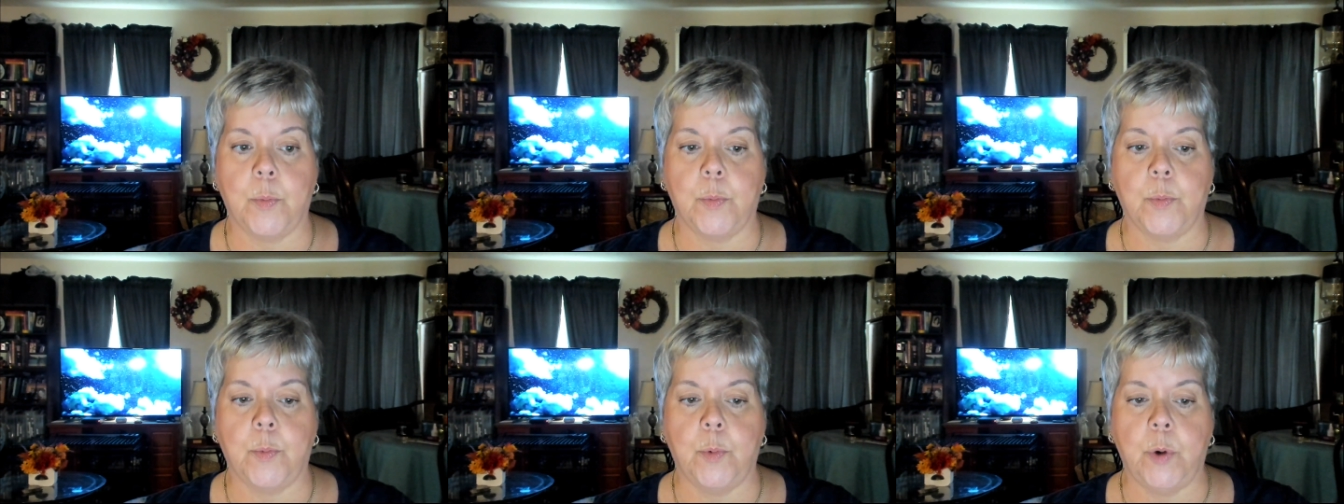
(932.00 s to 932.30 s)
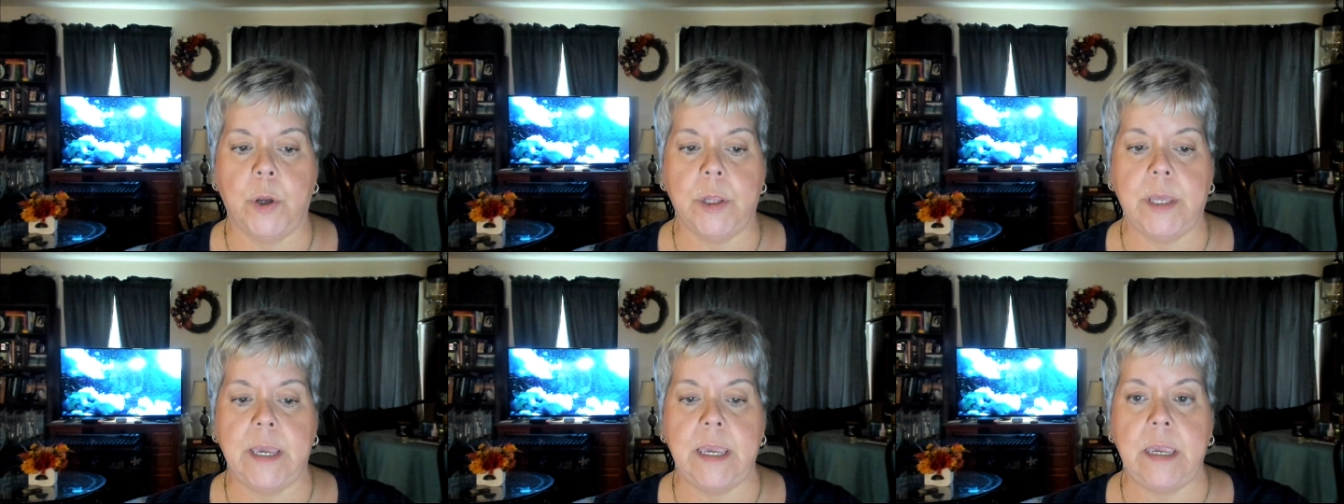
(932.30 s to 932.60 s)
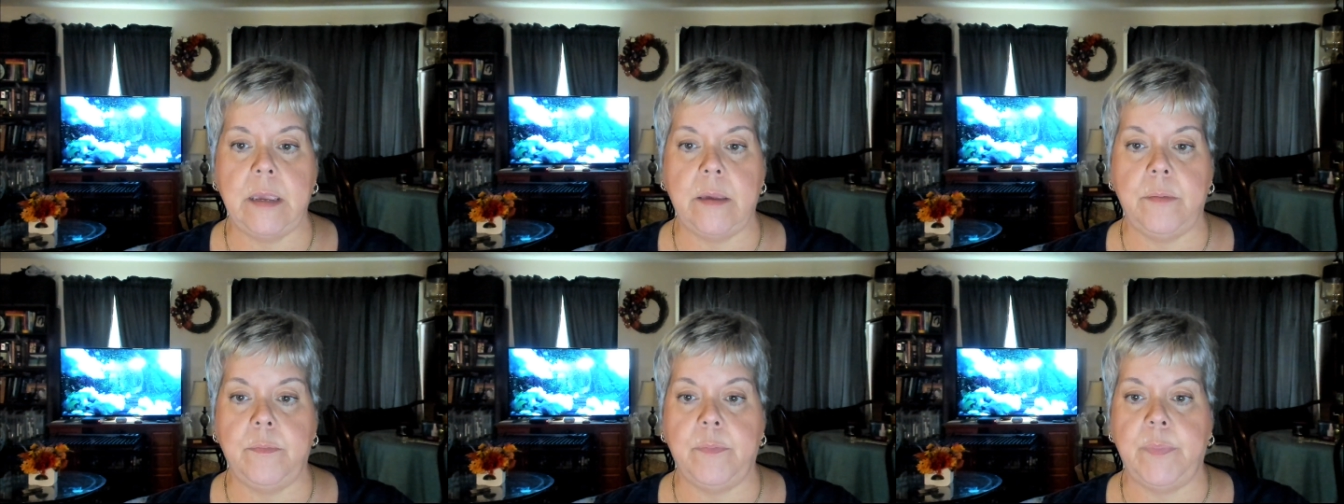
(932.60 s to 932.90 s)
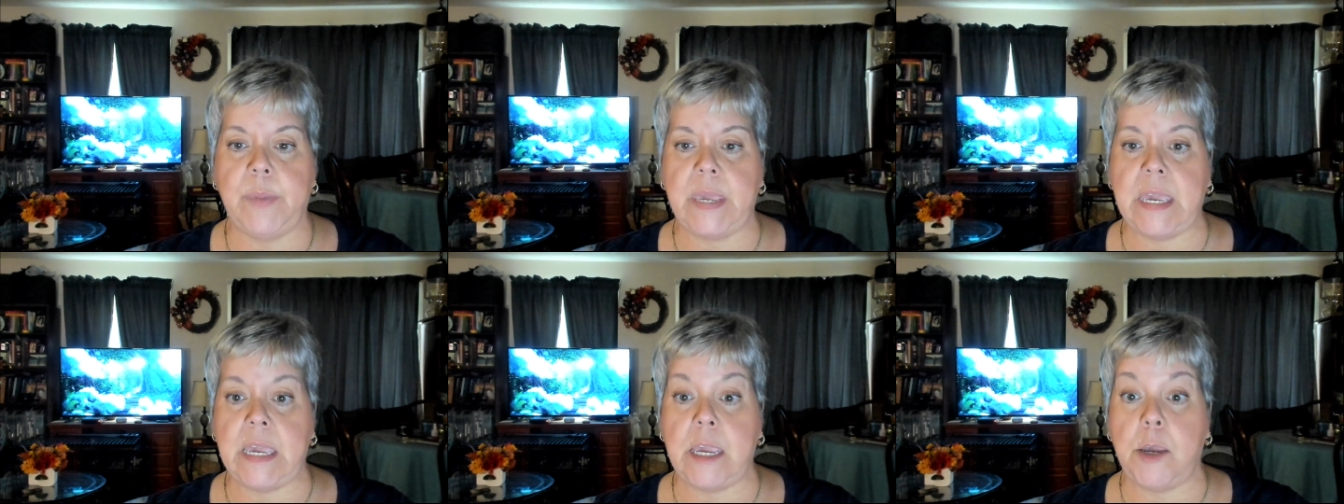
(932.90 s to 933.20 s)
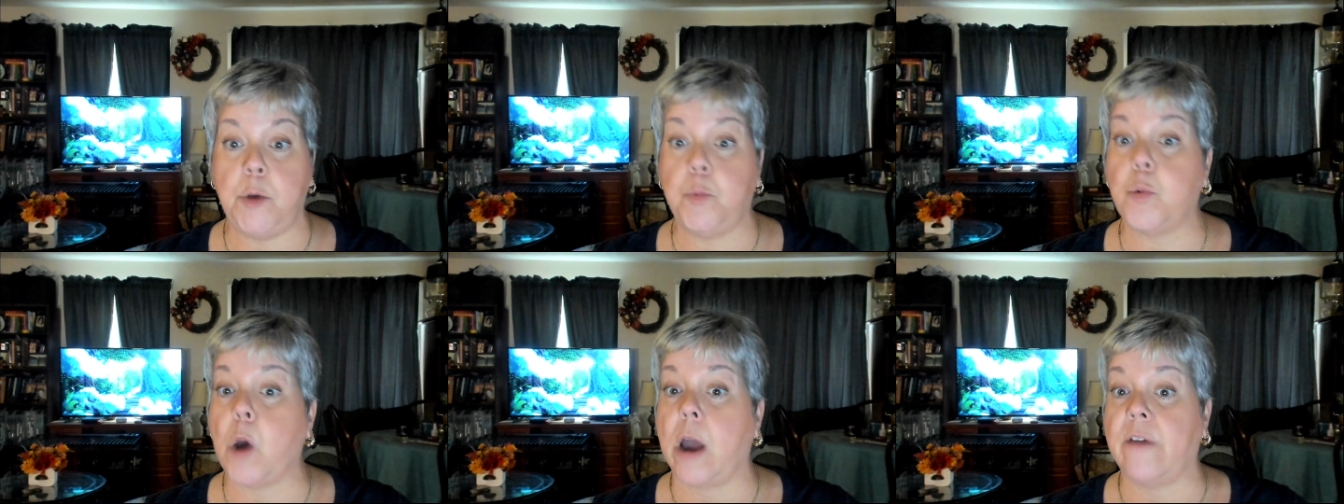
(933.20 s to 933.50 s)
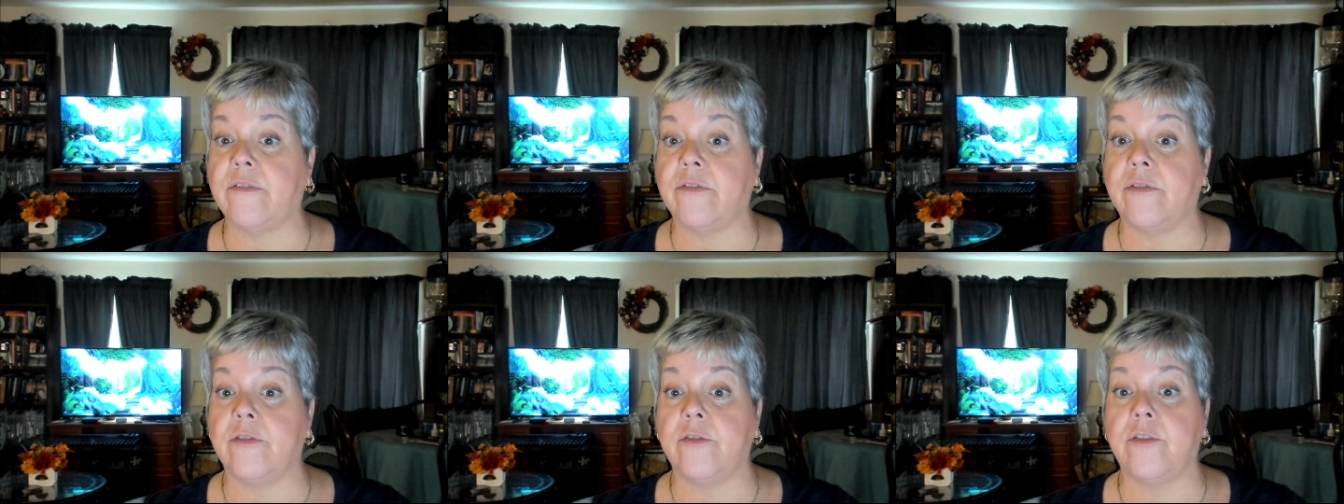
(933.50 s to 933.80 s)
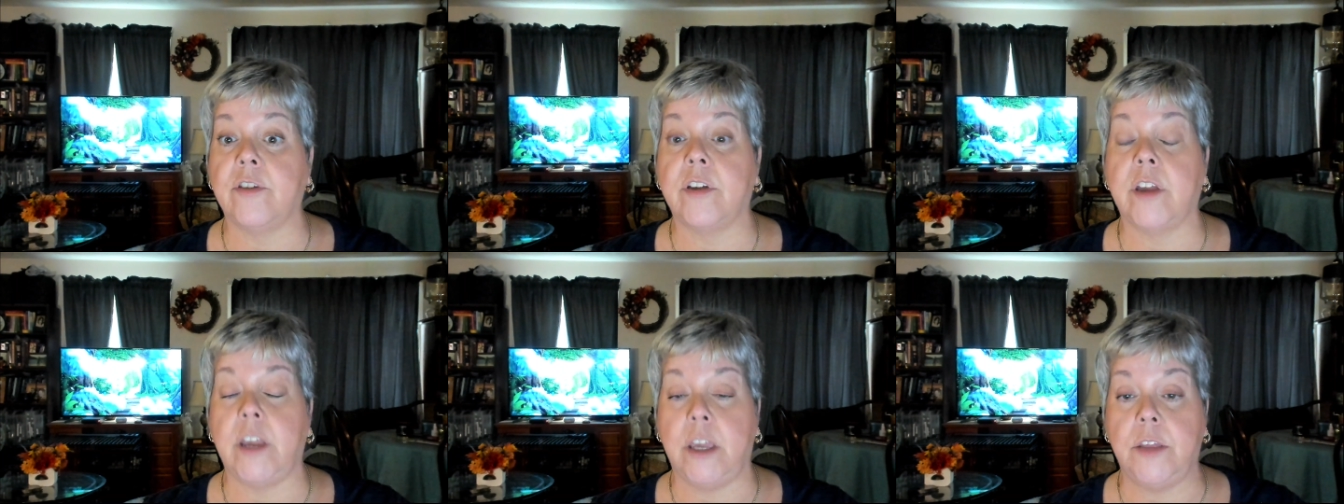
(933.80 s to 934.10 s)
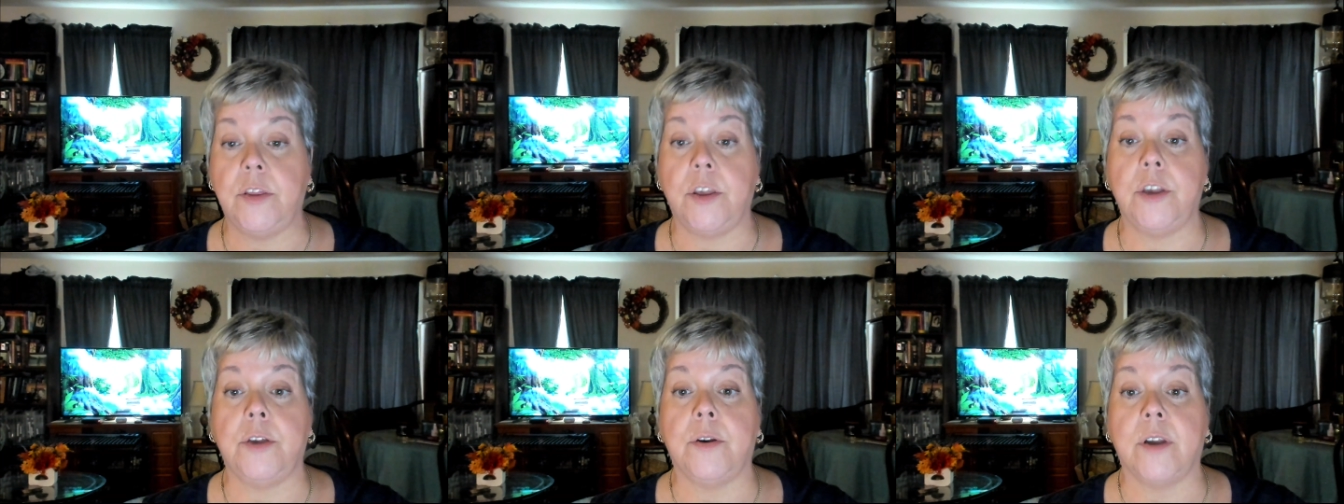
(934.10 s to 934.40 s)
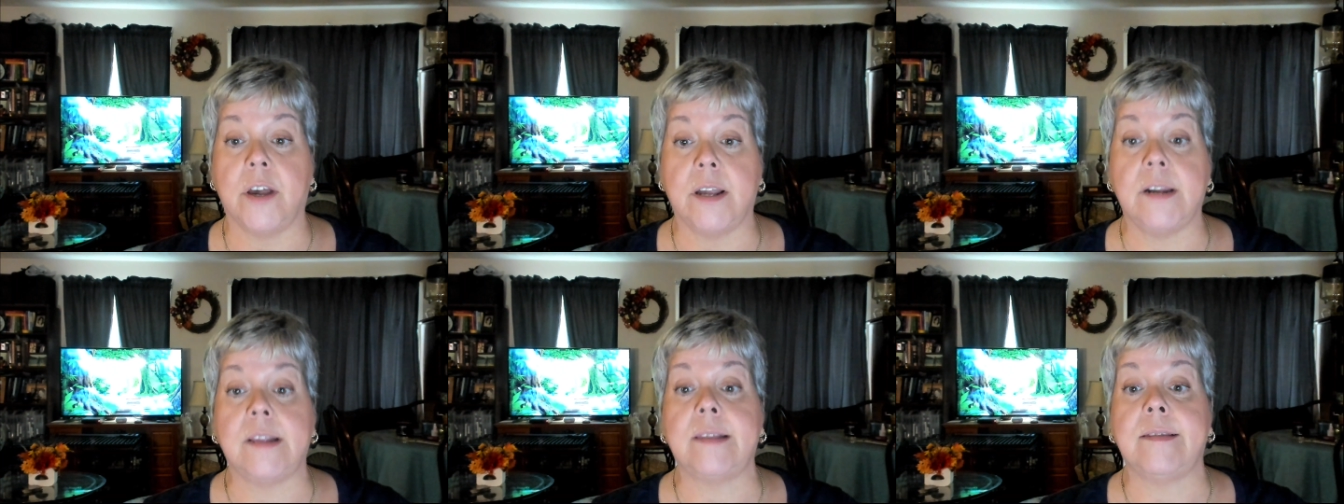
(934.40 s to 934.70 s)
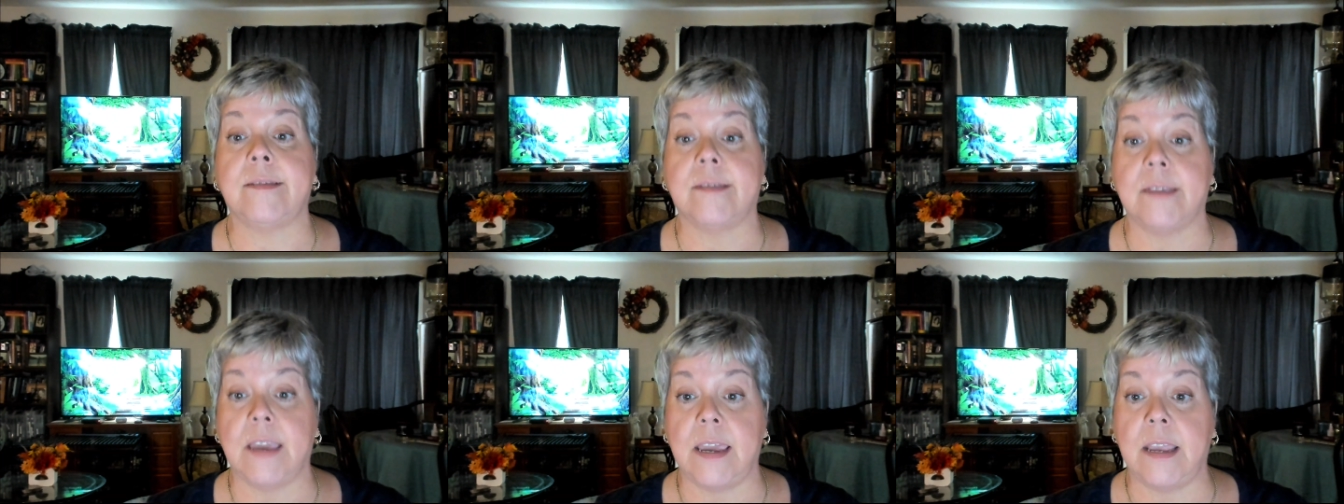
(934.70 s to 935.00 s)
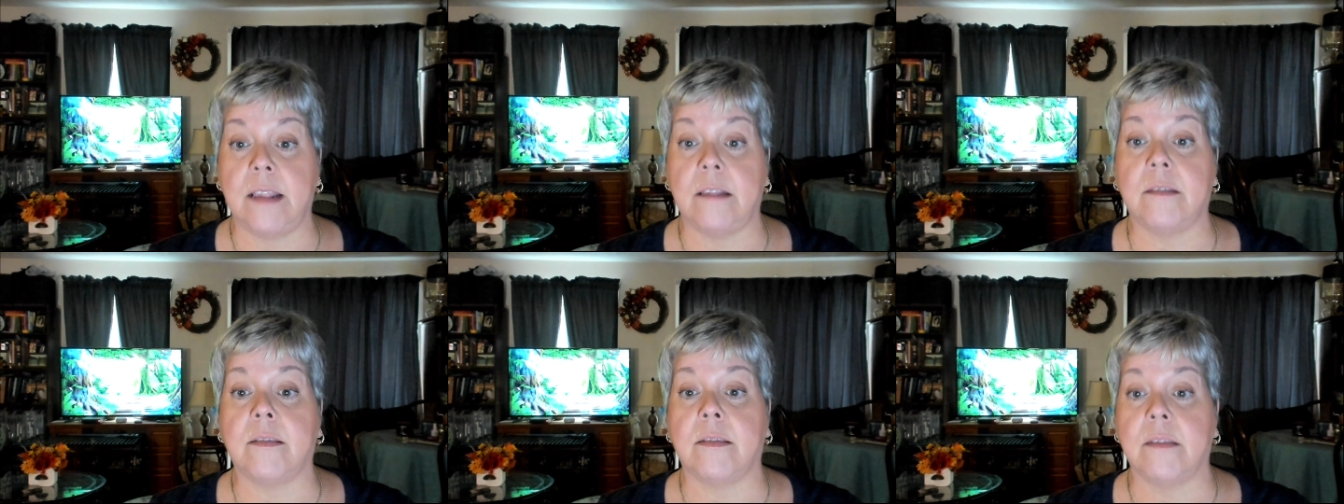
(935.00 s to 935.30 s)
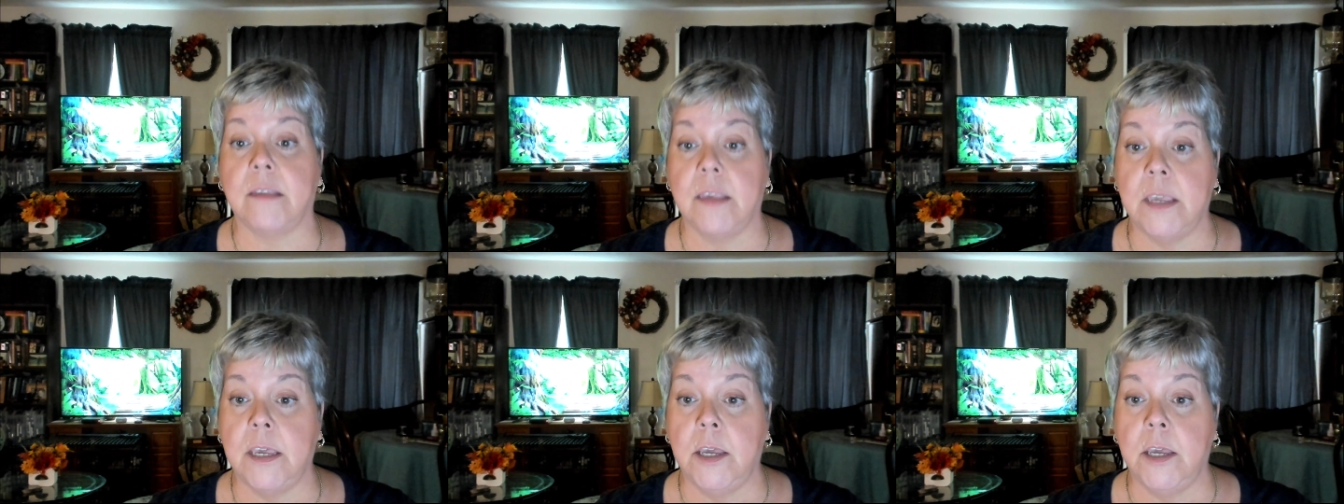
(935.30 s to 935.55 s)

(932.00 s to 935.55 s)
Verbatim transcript: really be rough in the United States